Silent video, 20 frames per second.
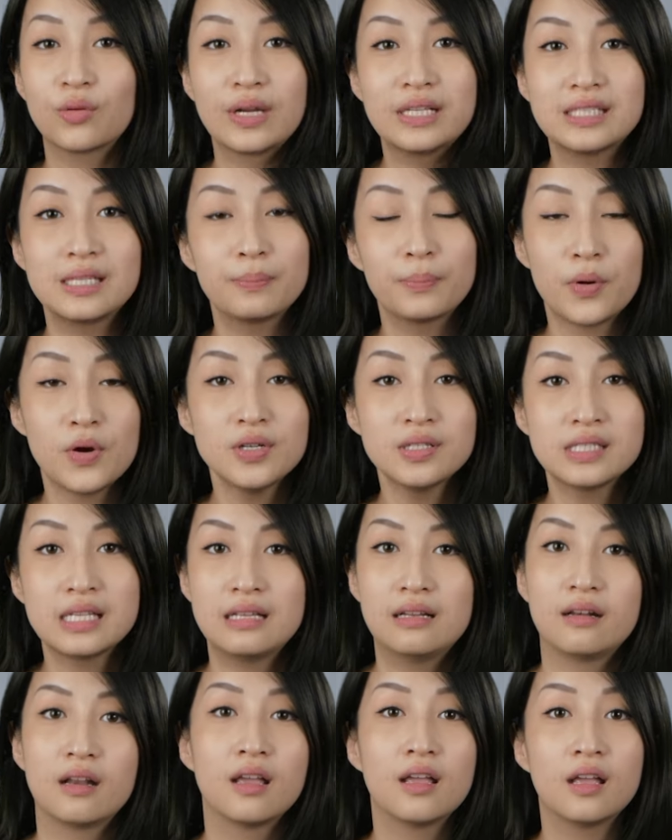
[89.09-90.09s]
crazy
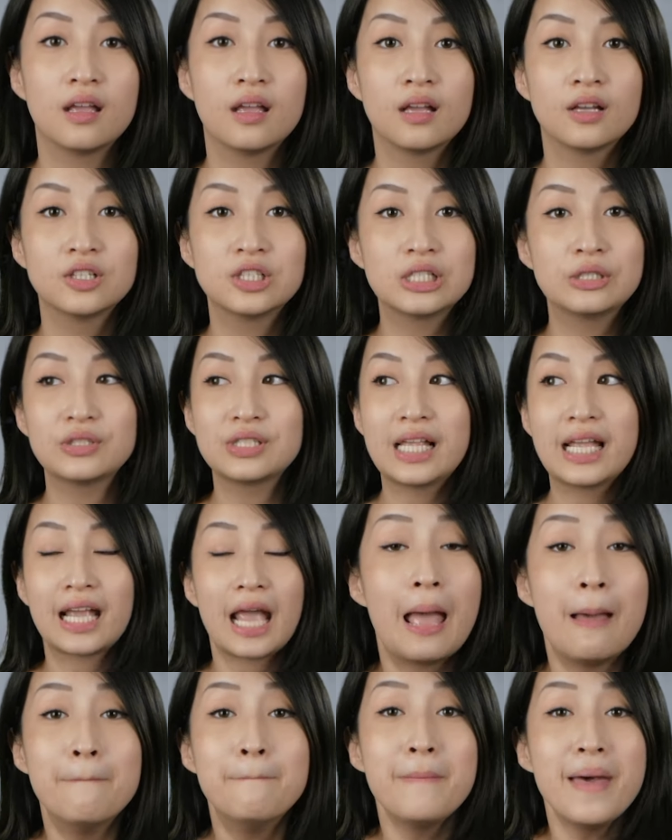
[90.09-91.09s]
person. She was like,
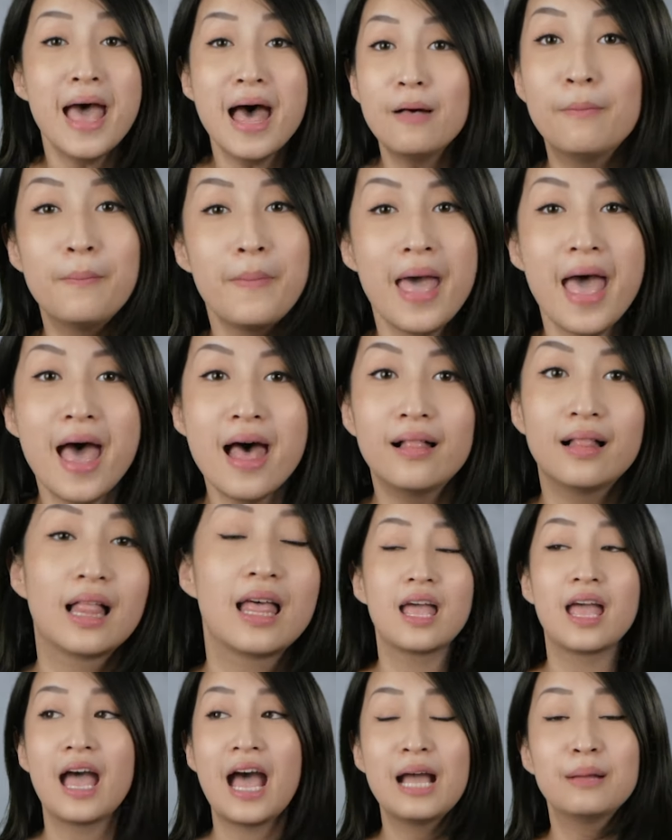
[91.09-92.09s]
Mel,
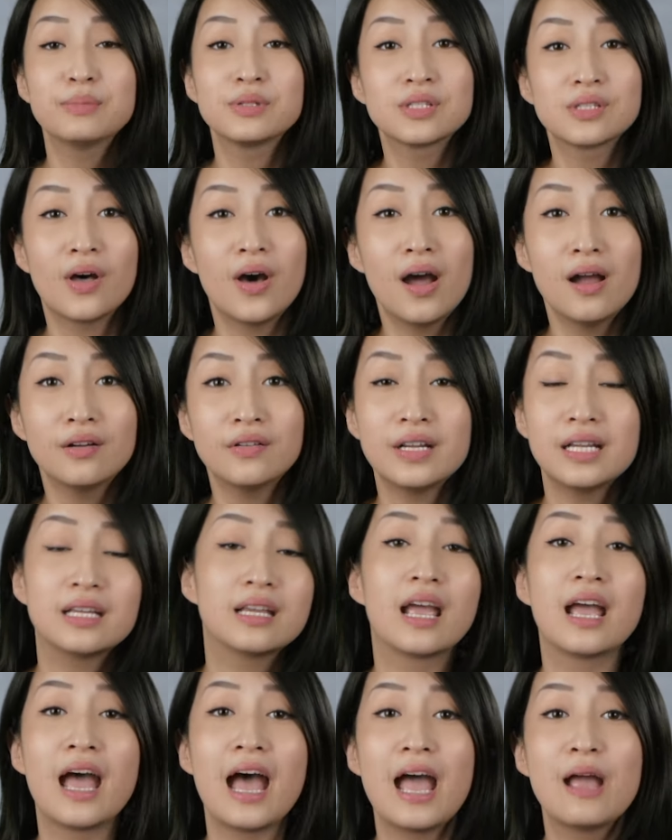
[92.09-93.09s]
Mel, I'm
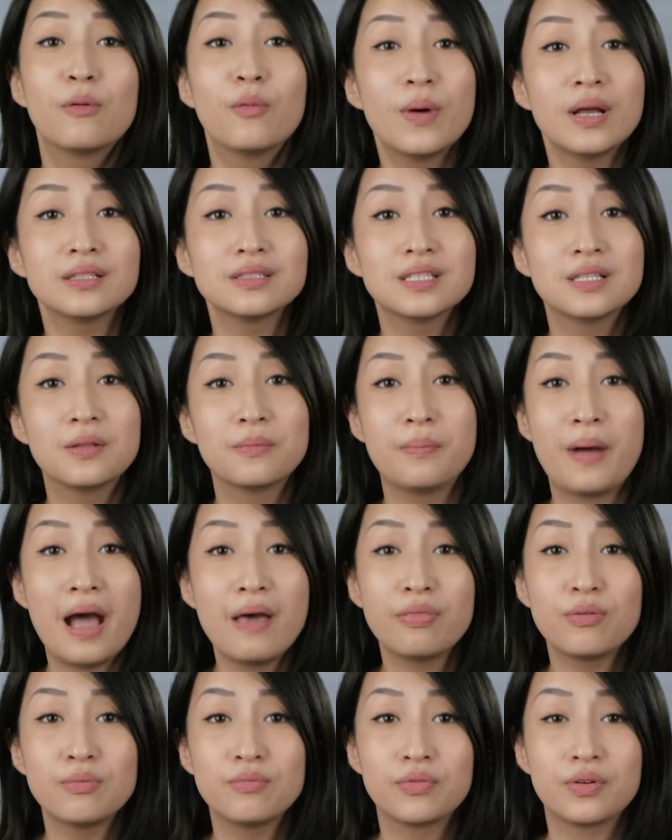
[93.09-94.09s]
sorry. I went to the
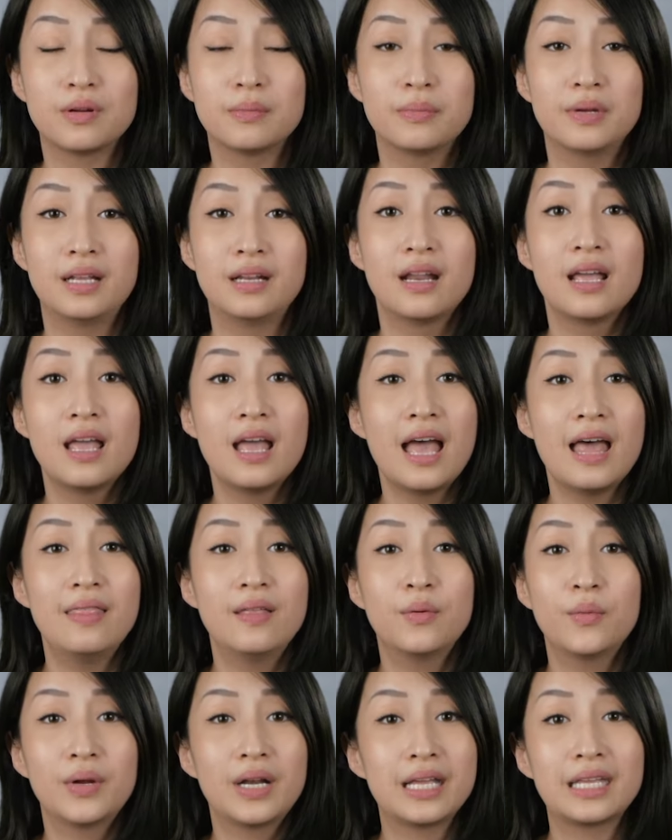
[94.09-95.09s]
bathroom for a bit, and
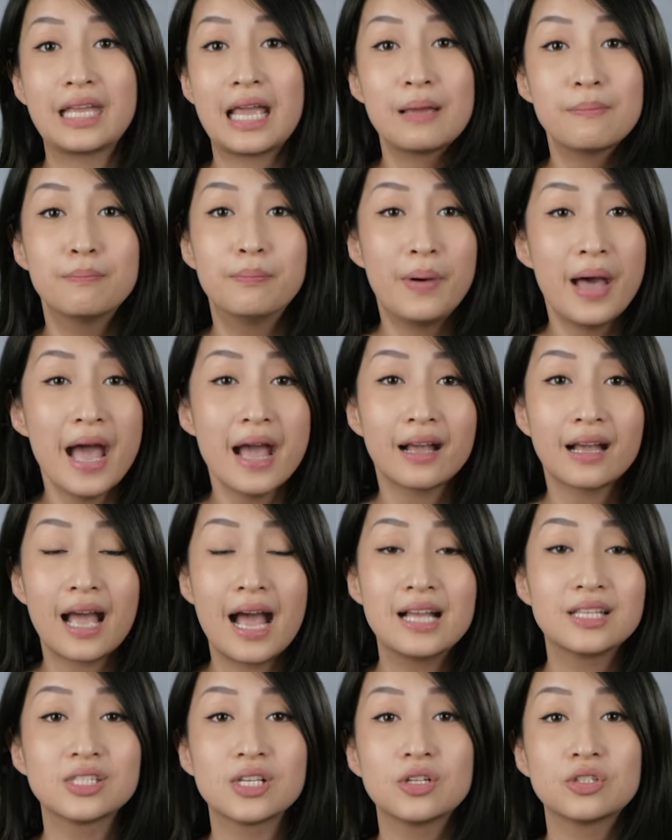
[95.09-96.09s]
then when I came back,
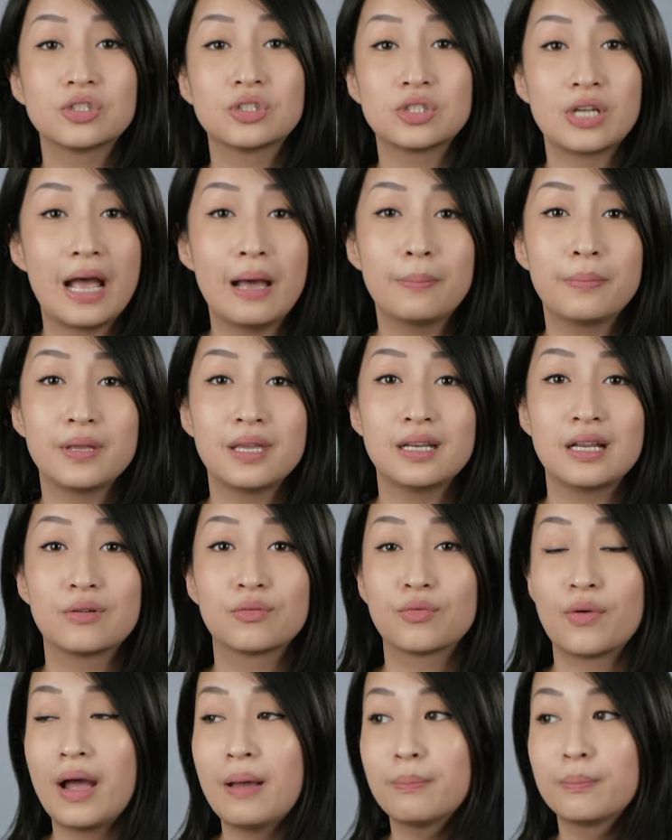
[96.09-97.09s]
I saw Chap
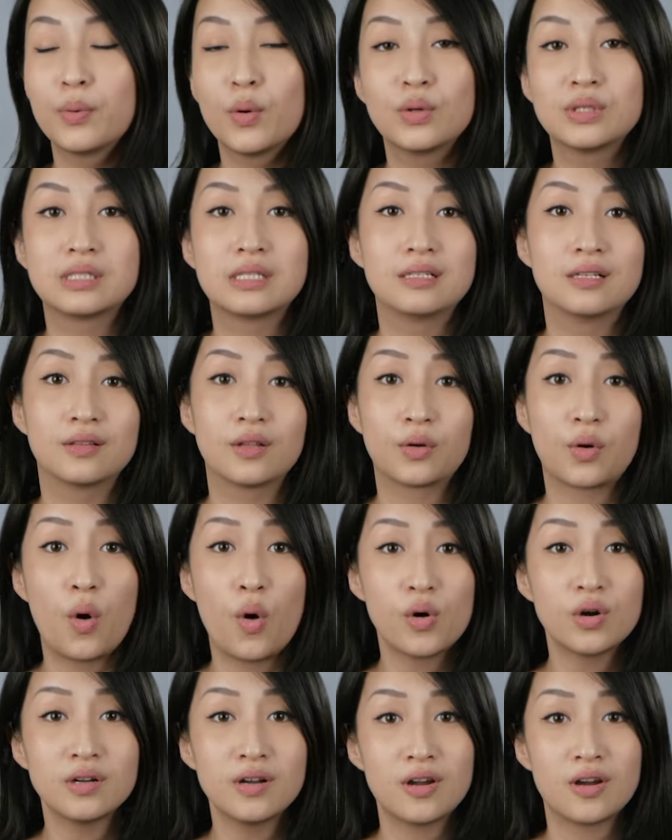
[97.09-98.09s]
eating rat poison in the
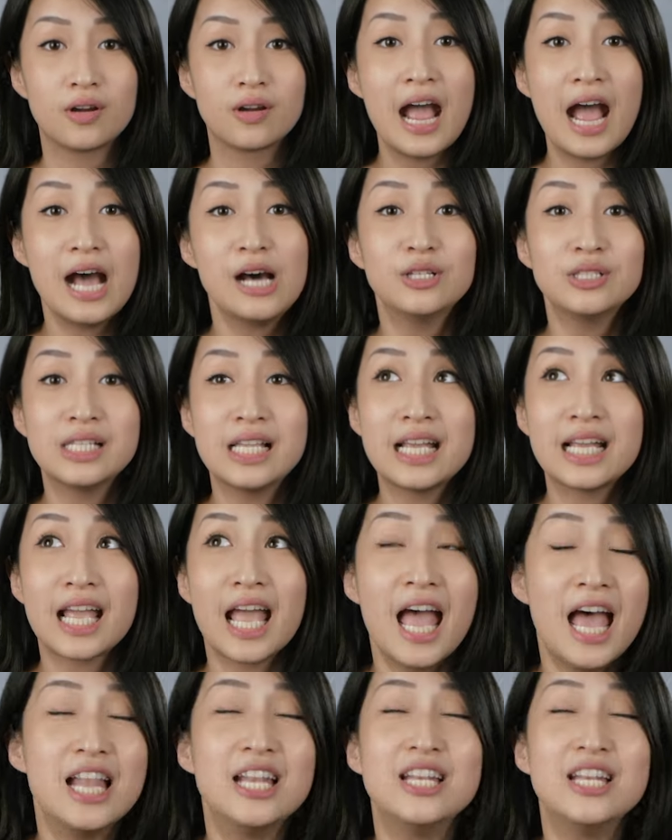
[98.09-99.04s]
corner. I was like,